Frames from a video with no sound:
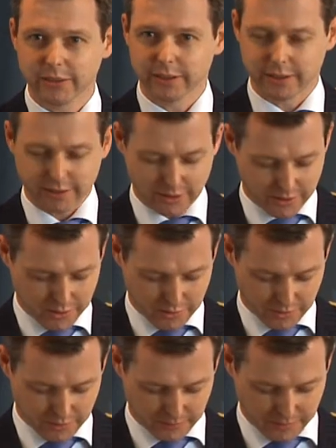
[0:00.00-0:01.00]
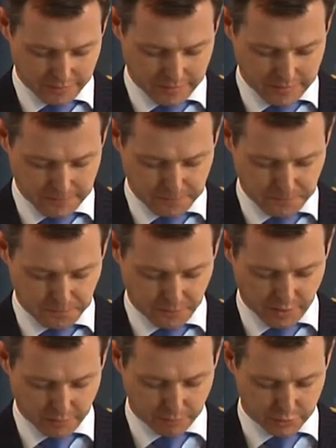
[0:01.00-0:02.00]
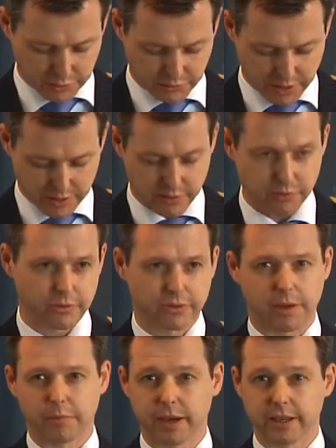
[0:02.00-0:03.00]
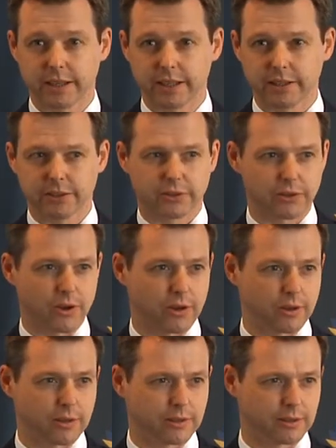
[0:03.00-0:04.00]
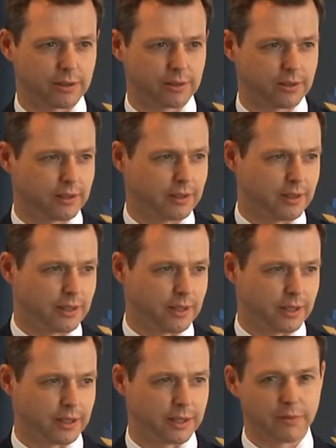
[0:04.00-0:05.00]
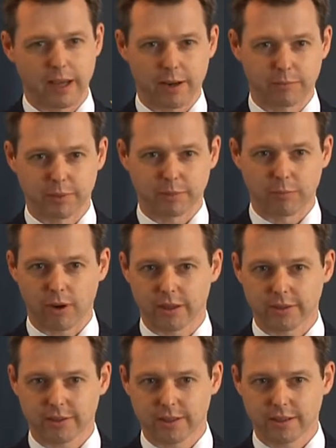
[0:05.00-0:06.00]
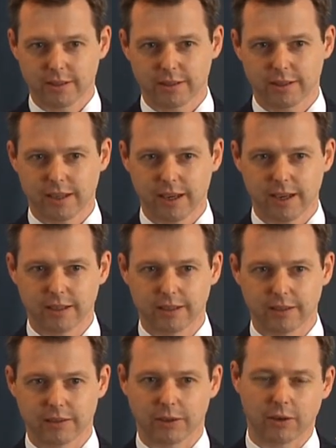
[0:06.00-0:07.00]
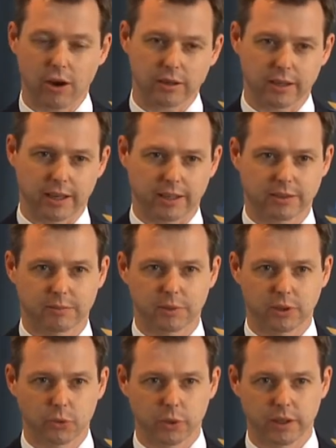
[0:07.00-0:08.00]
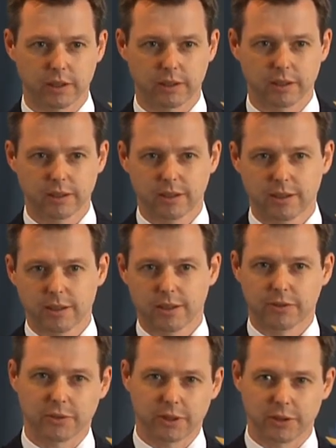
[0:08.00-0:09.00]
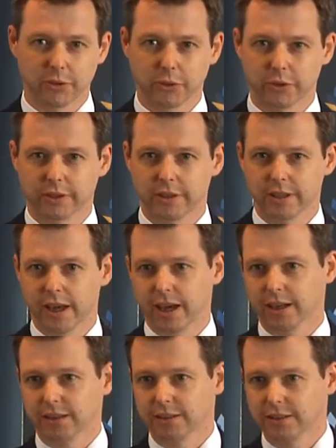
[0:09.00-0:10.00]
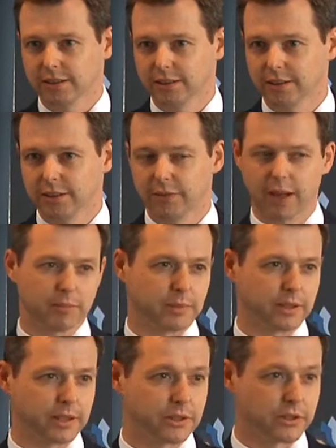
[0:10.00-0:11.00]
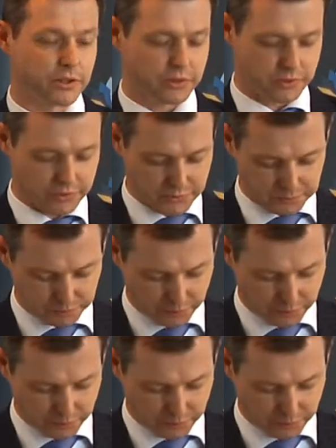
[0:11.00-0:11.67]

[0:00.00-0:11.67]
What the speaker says: and to present you some ideas on development policy and the context between security and development issues.